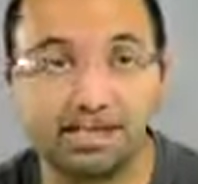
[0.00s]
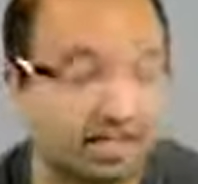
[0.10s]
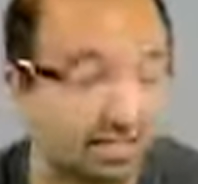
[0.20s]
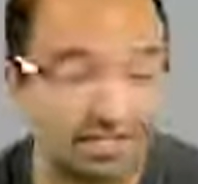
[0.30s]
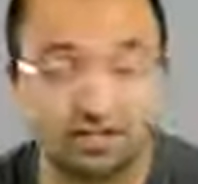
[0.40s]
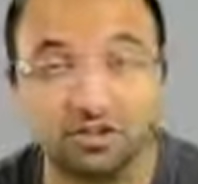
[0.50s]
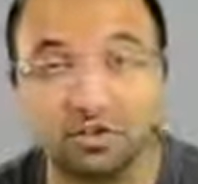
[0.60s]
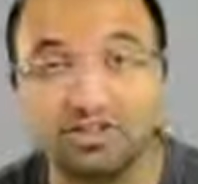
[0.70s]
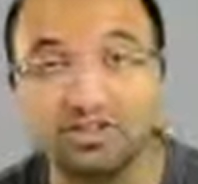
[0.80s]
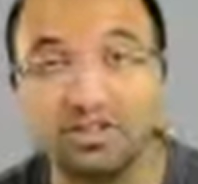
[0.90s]
And that's actually
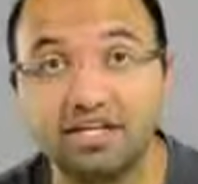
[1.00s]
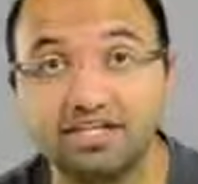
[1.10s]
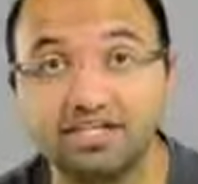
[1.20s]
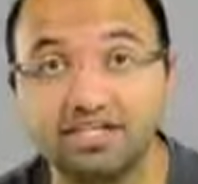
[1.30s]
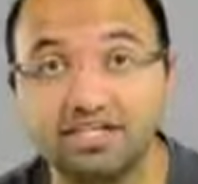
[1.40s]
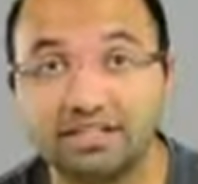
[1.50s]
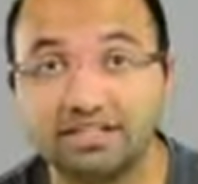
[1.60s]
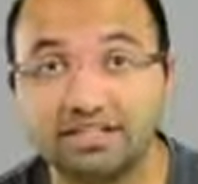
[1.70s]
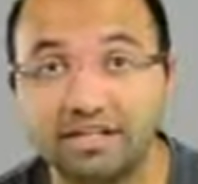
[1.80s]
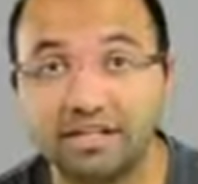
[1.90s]
what's in the SSD
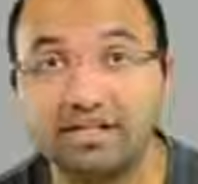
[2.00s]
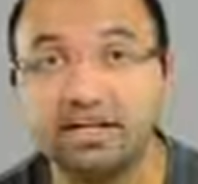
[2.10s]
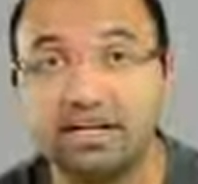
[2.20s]
710.